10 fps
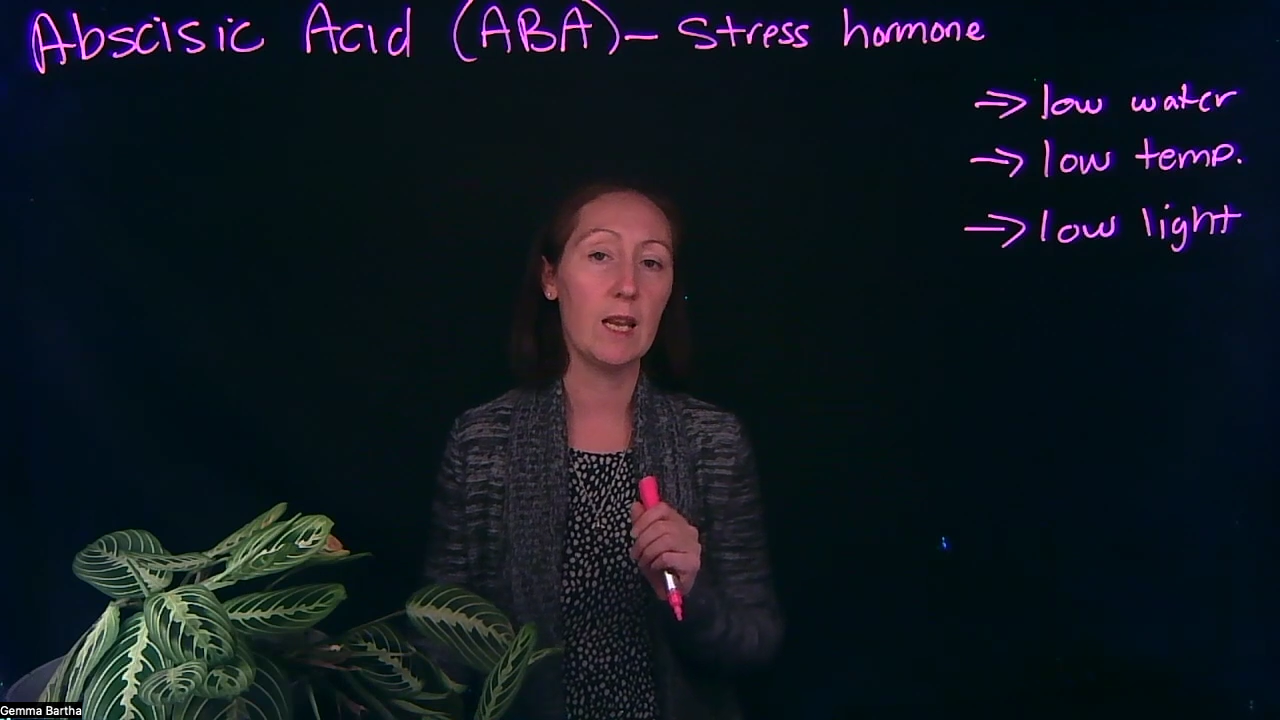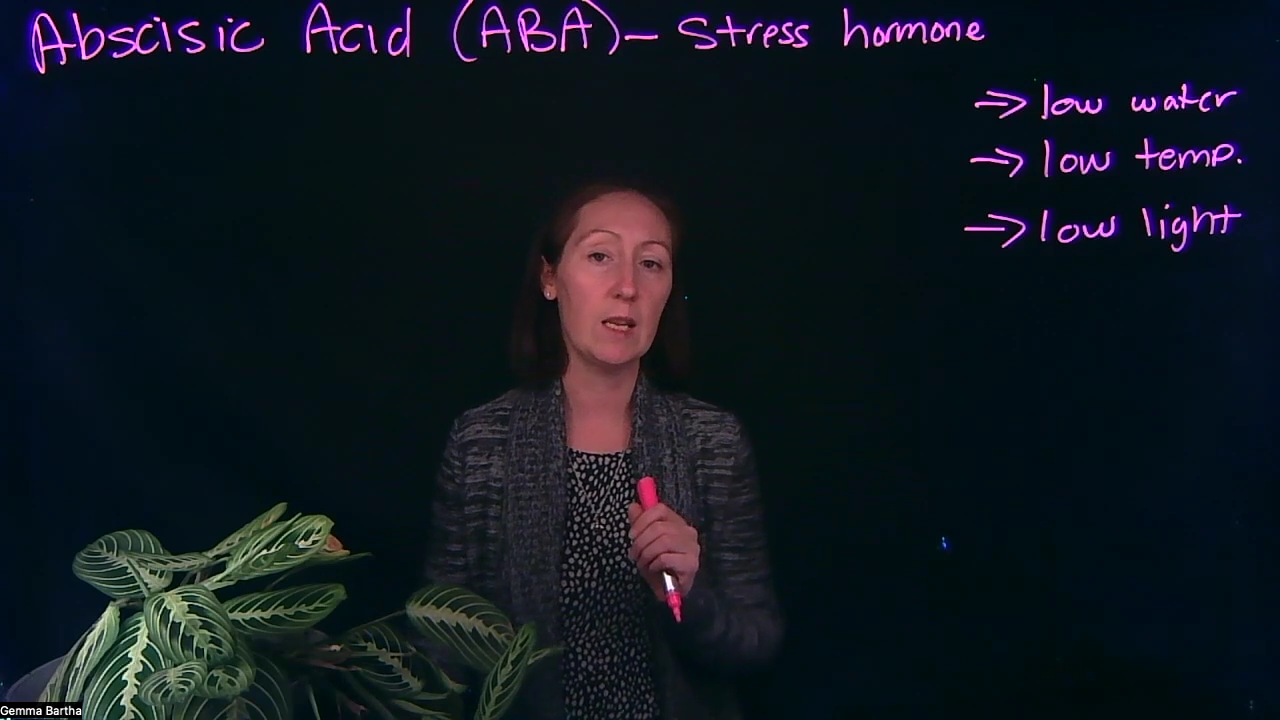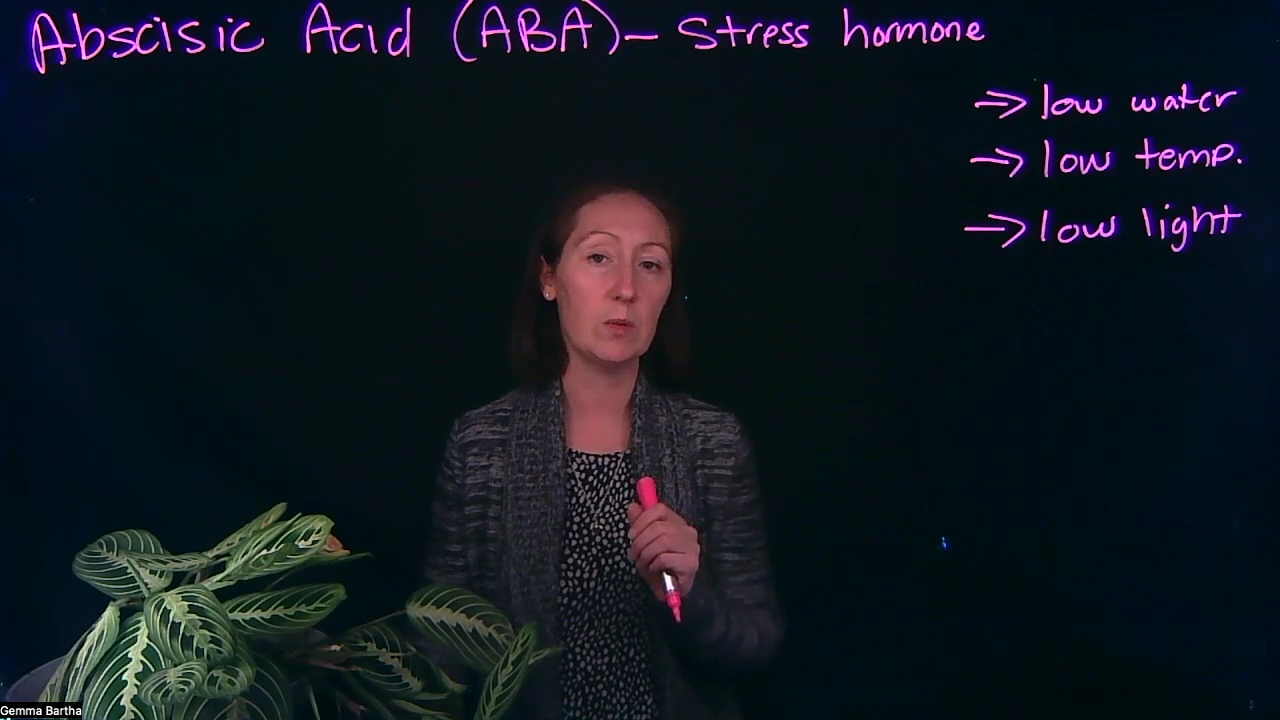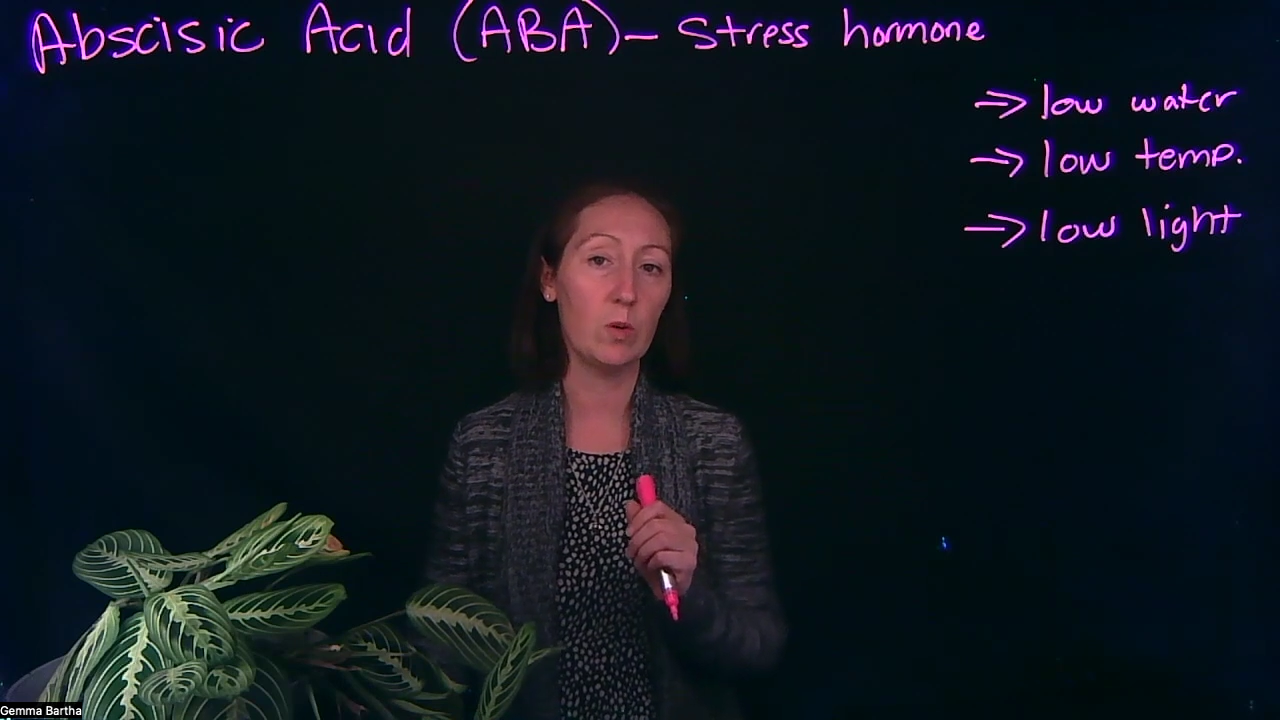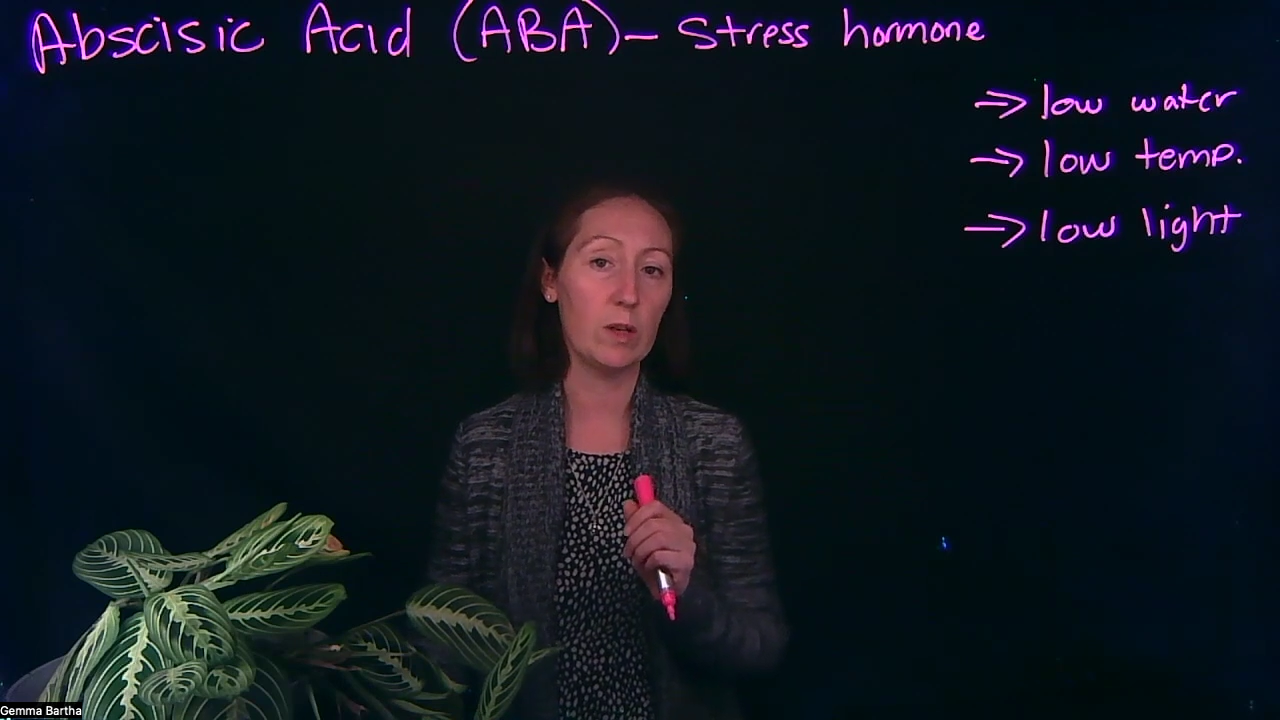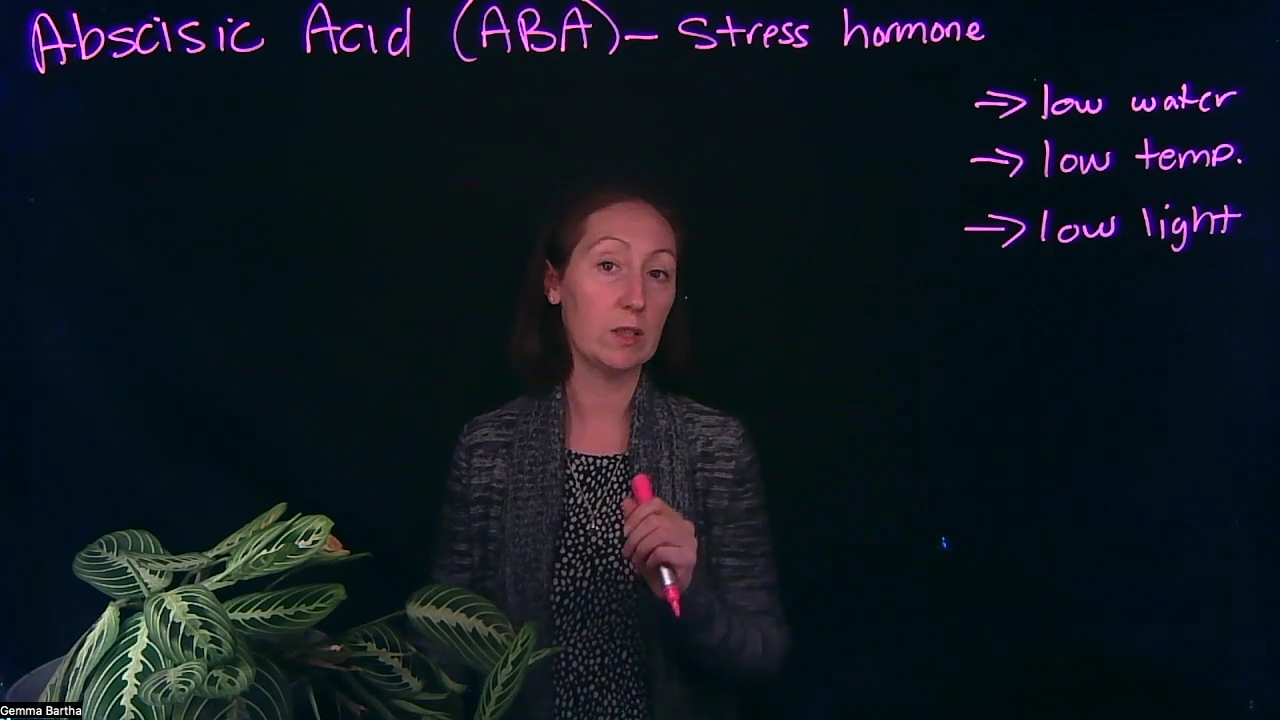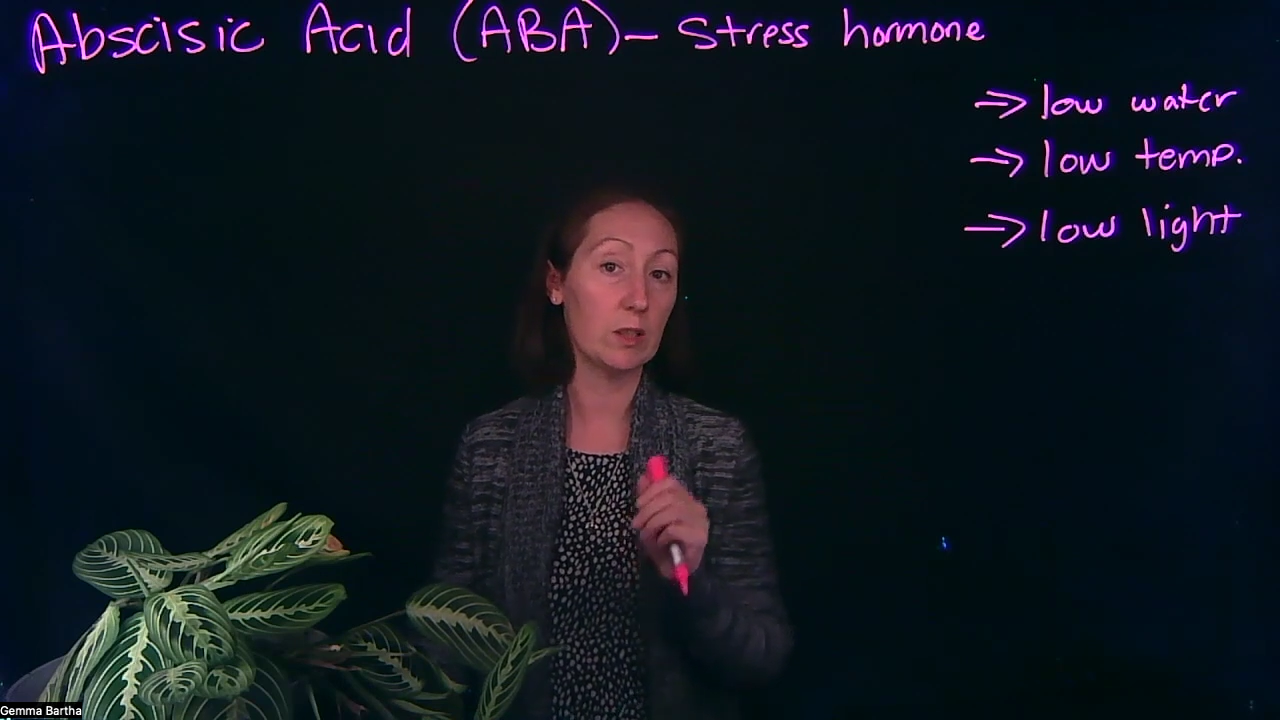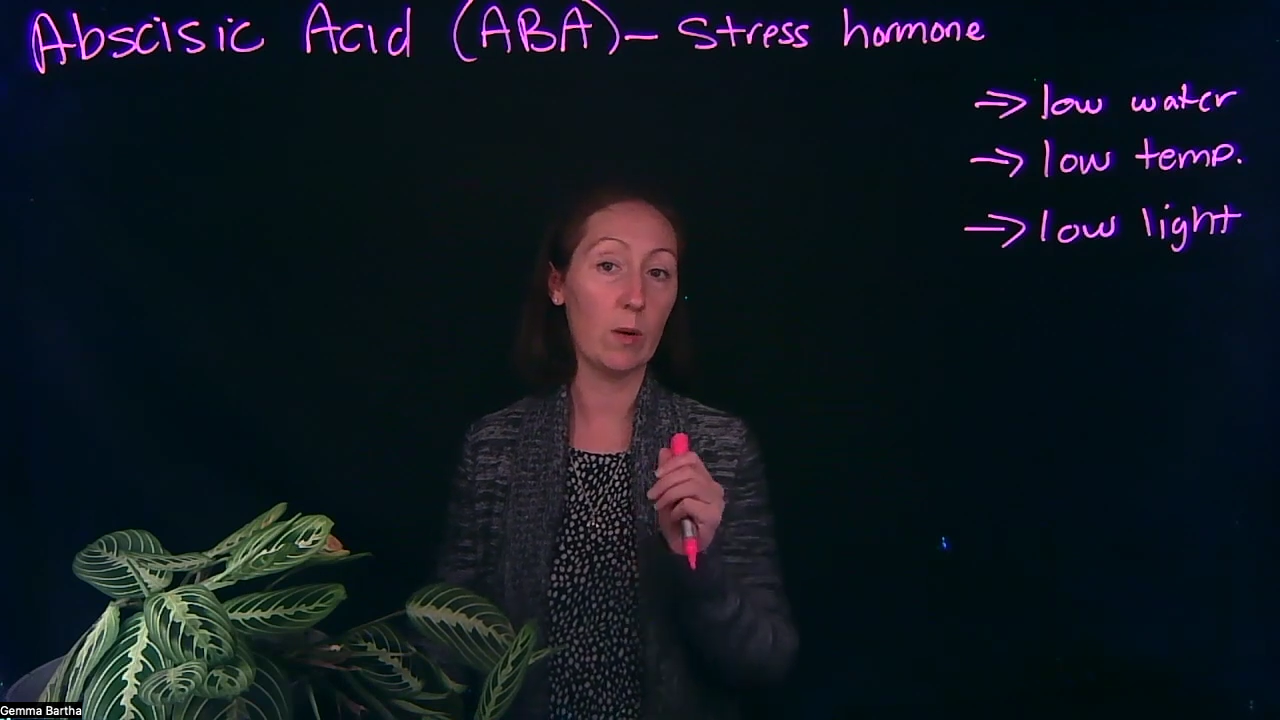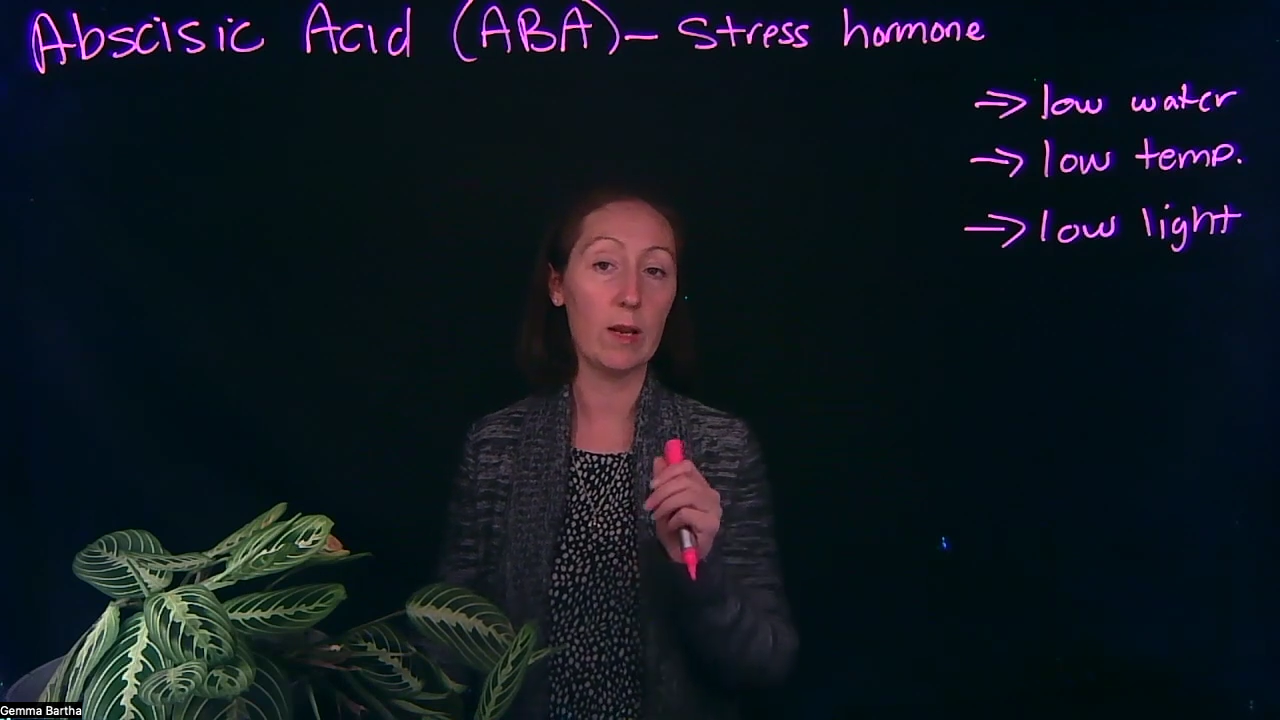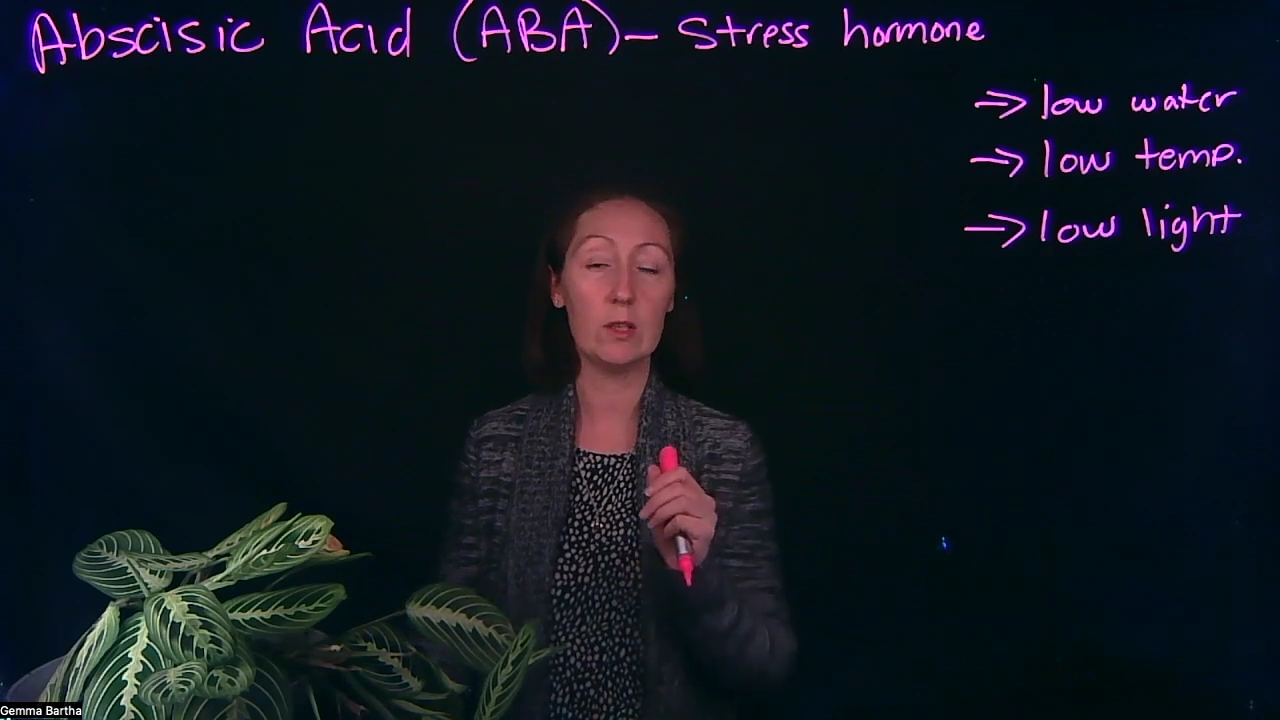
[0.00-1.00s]
is what is
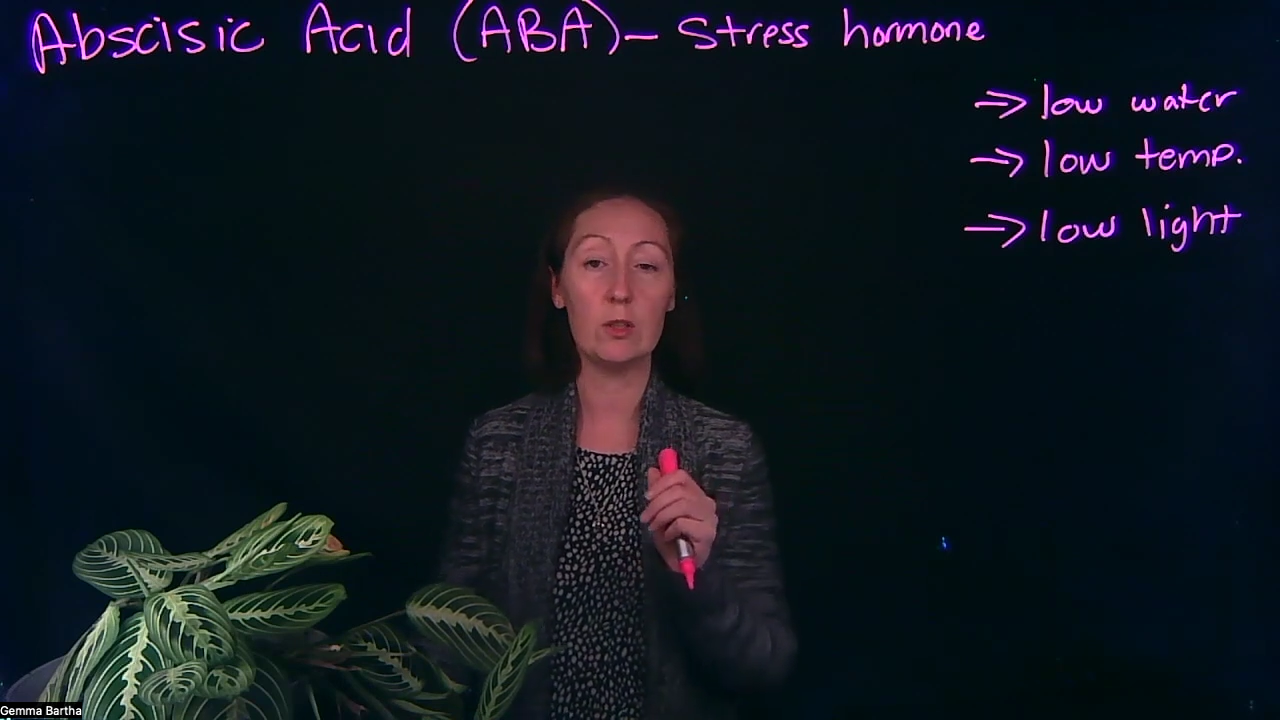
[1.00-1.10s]
going